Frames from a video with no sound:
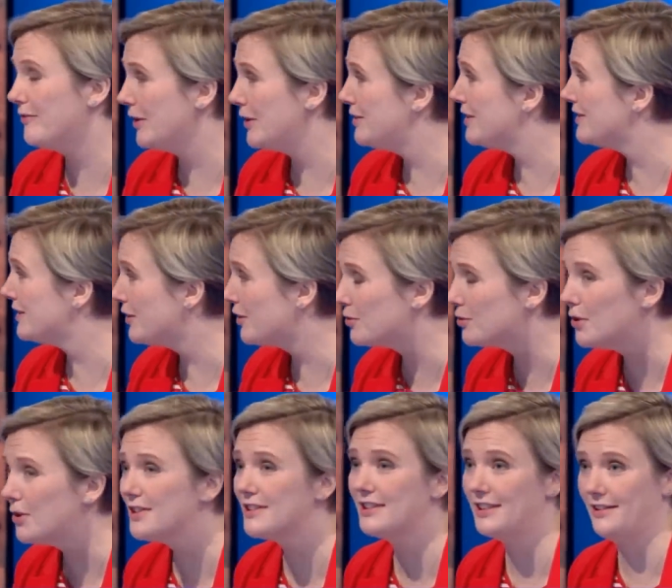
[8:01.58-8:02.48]
that voters
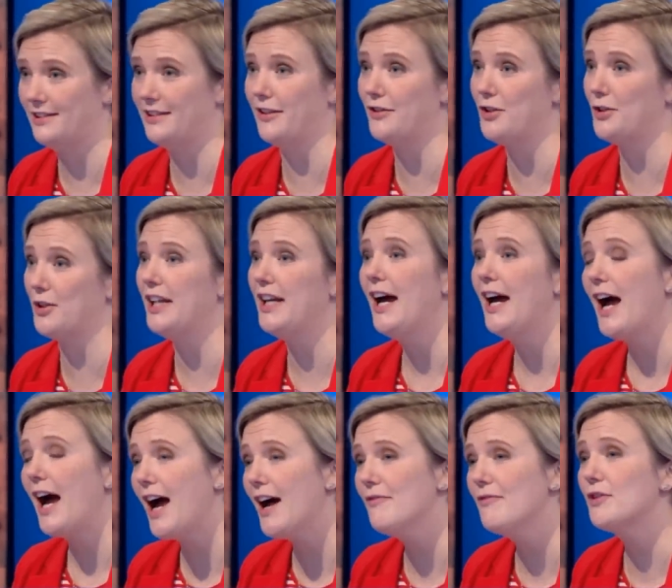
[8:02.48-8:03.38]
across this country
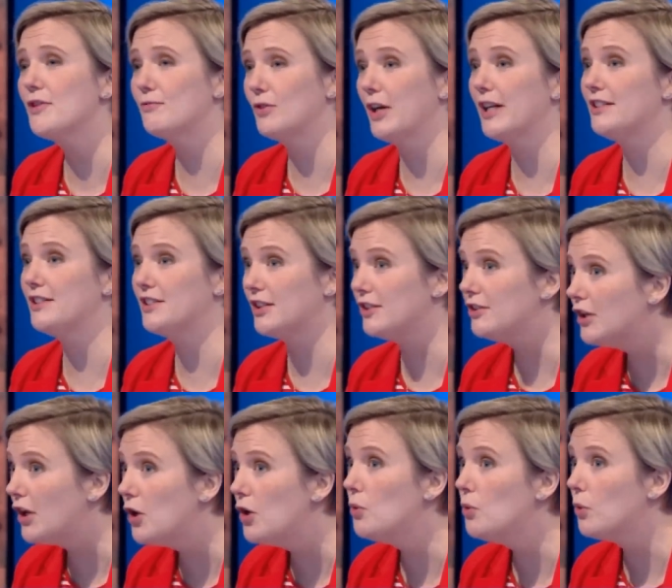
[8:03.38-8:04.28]
have the right to
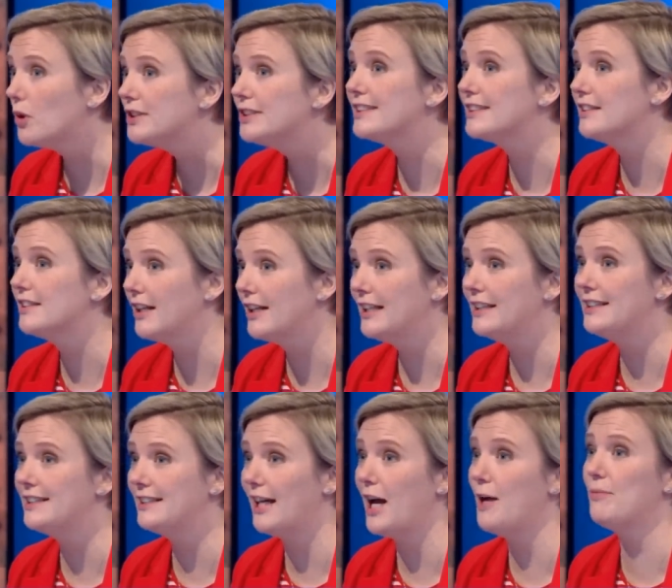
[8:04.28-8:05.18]
know what is
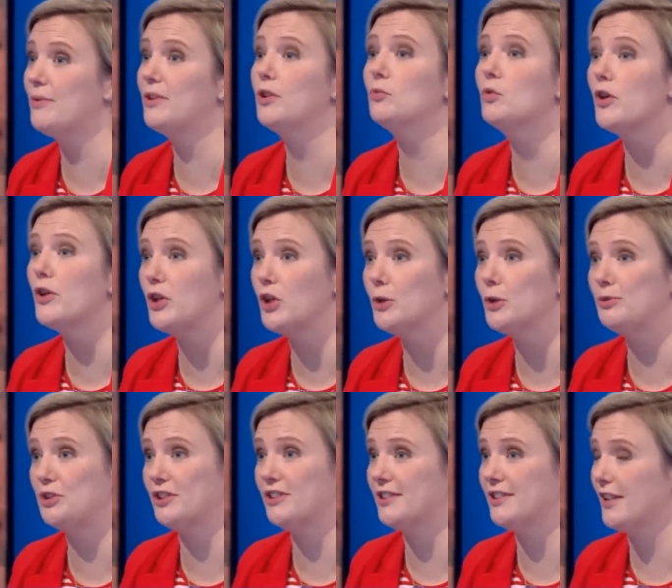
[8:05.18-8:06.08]
likely to happen and what the
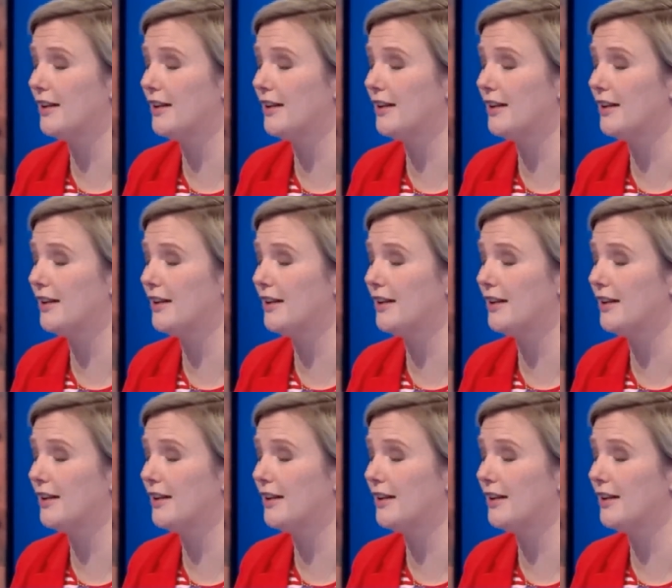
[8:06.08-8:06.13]
options are.